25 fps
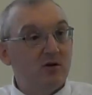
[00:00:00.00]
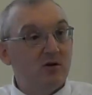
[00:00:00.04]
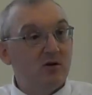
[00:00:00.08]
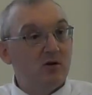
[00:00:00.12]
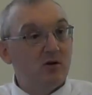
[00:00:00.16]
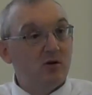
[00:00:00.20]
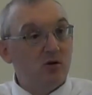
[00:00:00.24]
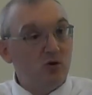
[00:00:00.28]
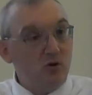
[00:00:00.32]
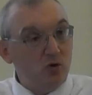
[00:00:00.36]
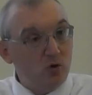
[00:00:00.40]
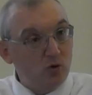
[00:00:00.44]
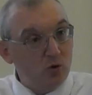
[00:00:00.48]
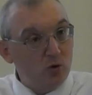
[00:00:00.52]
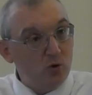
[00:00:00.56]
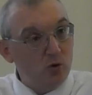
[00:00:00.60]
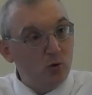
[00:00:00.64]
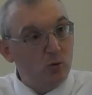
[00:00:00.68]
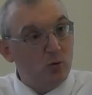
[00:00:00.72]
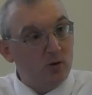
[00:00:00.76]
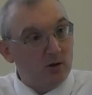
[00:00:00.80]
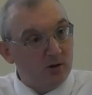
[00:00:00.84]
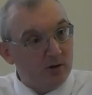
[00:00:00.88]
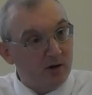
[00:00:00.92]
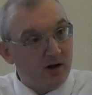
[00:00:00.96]
You
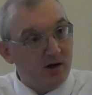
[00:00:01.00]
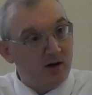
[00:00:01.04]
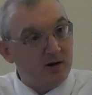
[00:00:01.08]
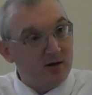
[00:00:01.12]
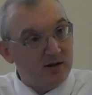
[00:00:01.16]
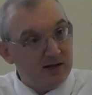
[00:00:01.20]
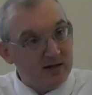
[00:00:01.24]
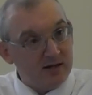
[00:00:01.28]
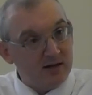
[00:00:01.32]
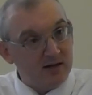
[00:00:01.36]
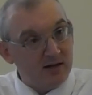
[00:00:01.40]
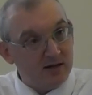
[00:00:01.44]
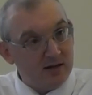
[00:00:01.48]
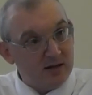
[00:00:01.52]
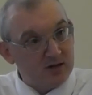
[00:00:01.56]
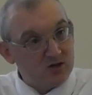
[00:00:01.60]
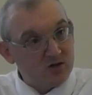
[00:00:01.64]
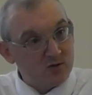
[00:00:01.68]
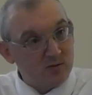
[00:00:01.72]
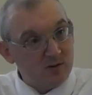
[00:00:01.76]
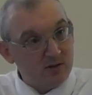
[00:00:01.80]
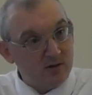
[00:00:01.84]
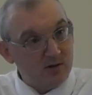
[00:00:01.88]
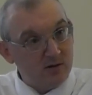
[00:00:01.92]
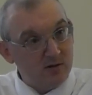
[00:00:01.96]
will now lead
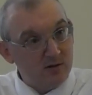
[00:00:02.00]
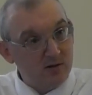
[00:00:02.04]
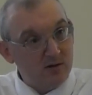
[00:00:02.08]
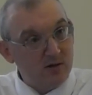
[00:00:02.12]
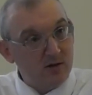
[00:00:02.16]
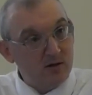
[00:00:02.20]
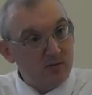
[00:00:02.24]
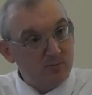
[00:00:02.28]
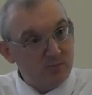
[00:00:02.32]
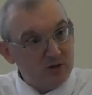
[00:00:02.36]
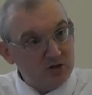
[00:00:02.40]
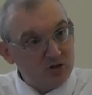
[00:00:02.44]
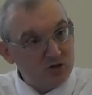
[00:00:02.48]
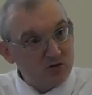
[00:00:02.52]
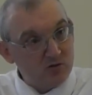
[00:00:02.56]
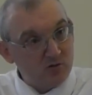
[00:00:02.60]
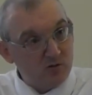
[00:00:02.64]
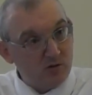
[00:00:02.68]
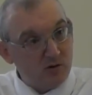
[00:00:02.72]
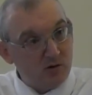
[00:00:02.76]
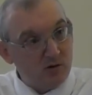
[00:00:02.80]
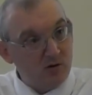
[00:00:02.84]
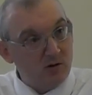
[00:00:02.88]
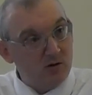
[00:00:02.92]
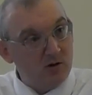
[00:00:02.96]
Israel. Be
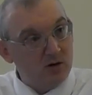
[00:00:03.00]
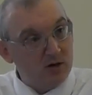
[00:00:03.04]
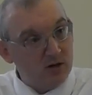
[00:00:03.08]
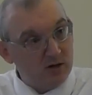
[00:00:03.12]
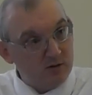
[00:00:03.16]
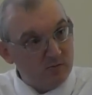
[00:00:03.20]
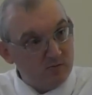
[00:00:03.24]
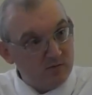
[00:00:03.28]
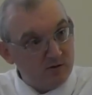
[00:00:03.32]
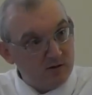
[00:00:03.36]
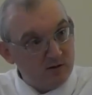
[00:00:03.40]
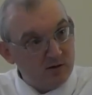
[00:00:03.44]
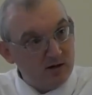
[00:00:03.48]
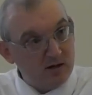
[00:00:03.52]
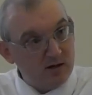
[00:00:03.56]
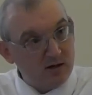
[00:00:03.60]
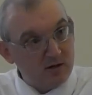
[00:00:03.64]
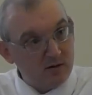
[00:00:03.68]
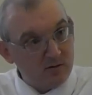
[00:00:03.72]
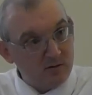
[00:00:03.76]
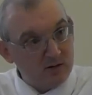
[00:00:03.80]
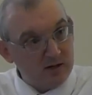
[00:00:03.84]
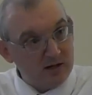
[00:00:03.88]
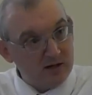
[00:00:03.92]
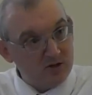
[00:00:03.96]
strong and very
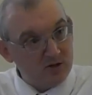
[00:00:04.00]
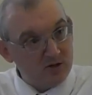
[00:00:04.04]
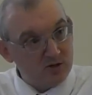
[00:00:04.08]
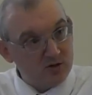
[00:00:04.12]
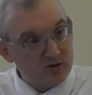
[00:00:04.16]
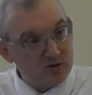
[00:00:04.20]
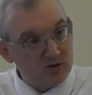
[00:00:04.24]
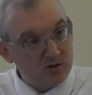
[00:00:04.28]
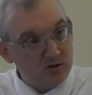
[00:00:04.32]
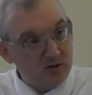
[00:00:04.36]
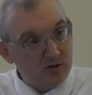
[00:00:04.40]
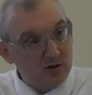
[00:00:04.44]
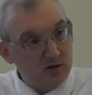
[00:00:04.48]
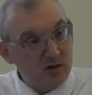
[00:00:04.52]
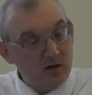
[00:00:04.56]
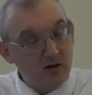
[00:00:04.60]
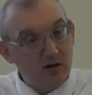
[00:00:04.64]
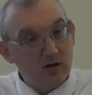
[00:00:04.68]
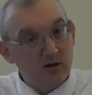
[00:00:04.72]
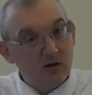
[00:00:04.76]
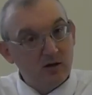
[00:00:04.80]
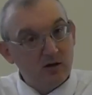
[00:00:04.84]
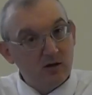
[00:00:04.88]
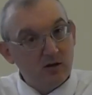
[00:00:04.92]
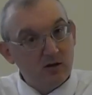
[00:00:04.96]
courageous,
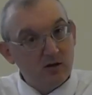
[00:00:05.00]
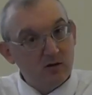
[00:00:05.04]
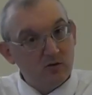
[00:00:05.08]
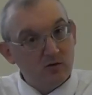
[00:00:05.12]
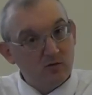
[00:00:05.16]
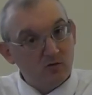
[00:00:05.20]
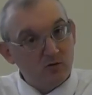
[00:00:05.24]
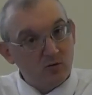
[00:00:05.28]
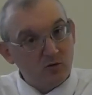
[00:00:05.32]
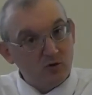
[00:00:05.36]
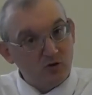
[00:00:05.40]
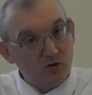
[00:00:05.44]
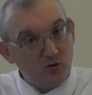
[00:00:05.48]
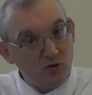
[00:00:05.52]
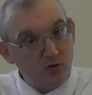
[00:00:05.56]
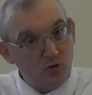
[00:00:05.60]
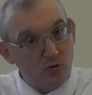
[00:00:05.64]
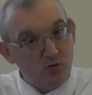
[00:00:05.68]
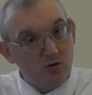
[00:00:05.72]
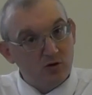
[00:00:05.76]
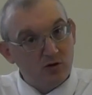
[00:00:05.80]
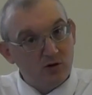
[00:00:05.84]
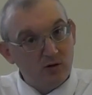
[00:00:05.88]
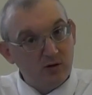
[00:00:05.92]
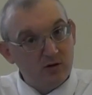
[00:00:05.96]
so that you
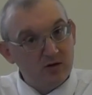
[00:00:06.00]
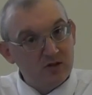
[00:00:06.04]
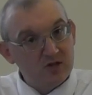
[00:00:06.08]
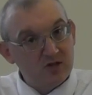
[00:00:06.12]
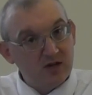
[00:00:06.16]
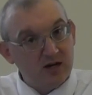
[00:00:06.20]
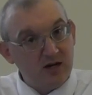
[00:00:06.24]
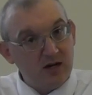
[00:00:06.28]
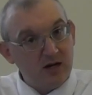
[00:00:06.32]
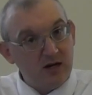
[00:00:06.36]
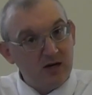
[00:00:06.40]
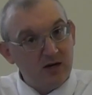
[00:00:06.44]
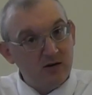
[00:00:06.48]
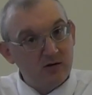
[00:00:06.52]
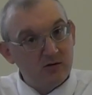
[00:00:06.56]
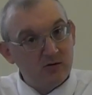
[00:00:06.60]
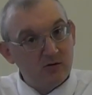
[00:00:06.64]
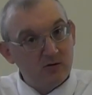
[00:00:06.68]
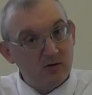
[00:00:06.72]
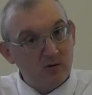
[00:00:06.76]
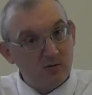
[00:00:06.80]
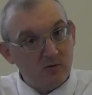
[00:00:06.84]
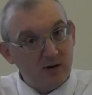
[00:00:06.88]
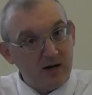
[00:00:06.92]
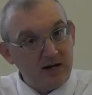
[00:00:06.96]
don't turn aside to
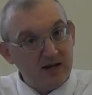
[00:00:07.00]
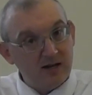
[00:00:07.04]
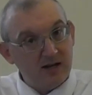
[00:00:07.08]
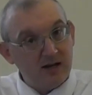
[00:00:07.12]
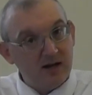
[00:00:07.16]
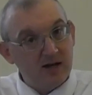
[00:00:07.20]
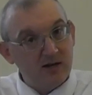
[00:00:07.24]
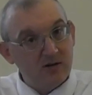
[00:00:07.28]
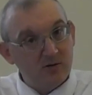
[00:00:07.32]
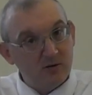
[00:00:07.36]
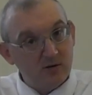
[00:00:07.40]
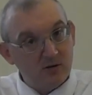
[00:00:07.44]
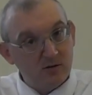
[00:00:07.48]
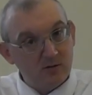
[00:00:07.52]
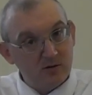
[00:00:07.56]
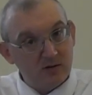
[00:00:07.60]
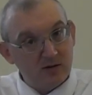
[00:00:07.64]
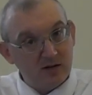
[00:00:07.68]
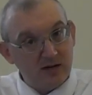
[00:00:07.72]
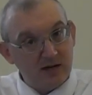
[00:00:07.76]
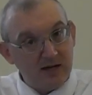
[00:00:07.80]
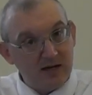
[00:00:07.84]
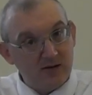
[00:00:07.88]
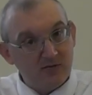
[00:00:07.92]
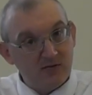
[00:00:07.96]
the right hand or to the
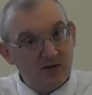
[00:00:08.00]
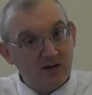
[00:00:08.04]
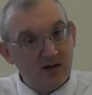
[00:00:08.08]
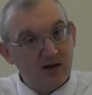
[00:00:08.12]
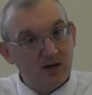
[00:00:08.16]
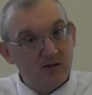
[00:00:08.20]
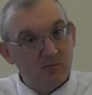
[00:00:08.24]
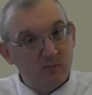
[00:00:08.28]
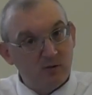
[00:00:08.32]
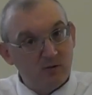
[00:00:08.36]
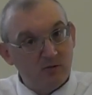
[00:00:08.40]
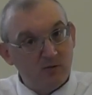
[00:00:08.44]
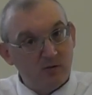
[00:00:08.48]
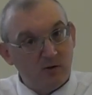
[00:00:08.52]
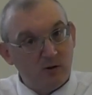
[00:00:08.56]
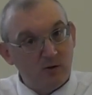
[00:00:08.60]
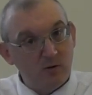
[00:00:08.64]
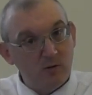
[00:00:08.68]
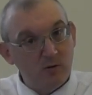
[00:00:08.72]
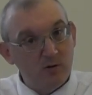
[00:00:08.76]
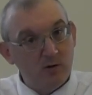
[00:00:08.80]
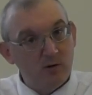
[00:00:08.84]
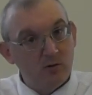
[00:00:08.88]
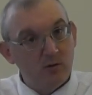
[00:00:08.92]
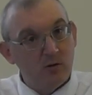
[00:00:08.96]
left hand, but follow
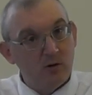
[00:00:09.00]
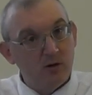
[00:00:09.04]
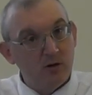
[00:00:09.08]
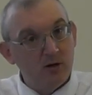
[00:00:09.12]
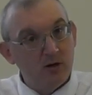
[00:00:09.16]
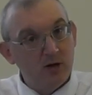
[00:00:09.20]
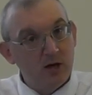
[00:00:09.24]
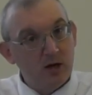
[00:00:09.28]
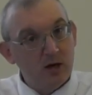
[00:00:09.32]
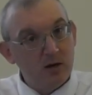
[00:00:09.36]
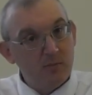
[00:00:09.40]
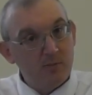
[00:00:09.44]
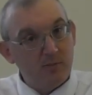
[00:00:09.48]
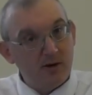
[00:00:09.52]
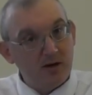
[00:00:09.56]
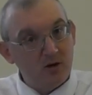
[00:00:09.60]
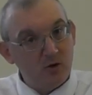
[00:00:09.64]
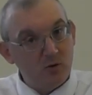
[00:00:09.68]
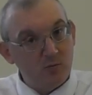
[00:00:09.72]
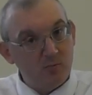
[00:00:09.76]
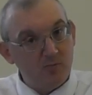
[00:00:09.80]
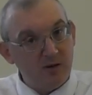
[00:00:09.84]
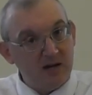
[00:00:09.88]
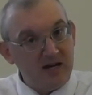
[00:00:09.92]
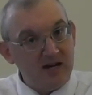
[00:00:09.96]
the Lord by
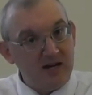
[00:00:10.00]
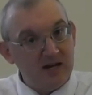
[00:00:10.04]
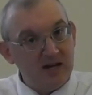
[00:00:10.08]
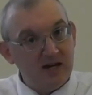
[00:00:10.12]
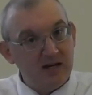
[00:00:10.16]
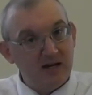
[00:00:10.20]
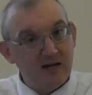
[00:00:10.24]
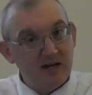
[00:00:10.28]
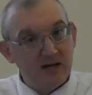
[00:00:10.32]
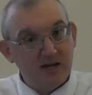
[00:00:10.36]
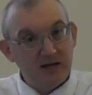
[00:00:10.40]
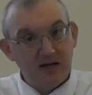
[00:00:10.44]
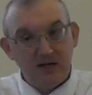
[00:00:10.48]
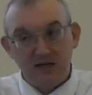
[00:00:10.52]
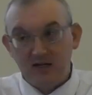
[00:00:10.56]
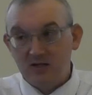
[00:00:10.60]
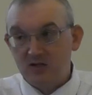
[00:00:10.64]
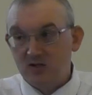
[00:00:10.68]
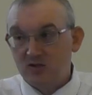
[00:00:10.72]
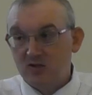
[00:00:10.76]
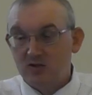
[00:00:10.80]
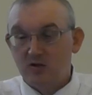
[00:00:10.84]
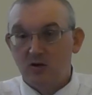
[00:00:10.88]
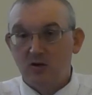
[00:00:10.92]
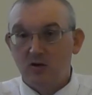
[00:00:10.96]
obeying
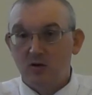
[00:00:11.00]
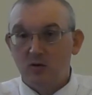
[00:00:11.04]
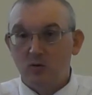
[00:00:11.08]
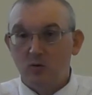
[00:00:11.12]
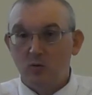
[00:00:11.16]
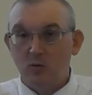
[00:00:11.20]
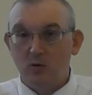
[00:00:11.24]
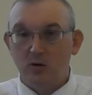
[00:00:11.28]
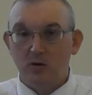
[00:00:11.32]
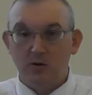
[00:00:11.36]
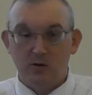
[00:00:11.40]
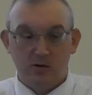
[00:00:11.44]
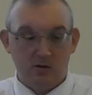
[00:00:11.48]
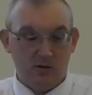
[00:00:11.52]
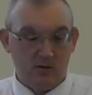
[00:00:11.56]
his word.